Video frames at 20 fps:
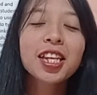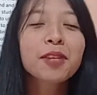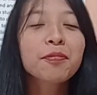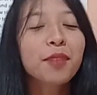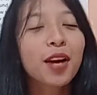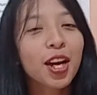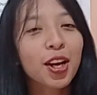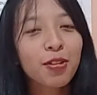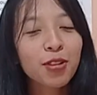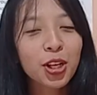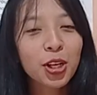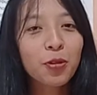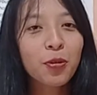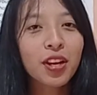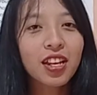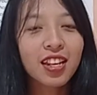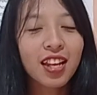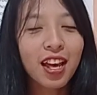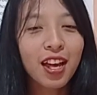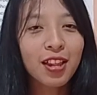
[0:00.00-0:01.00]
IRRAH
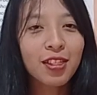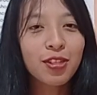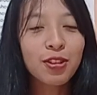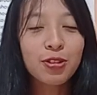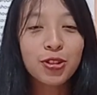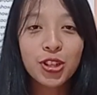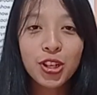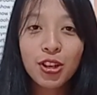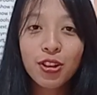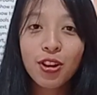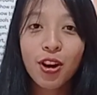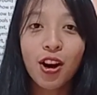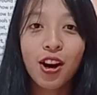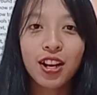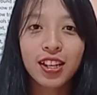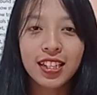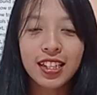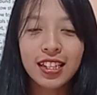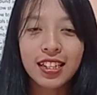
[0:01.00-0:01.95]
GWYNETH, Rojonan,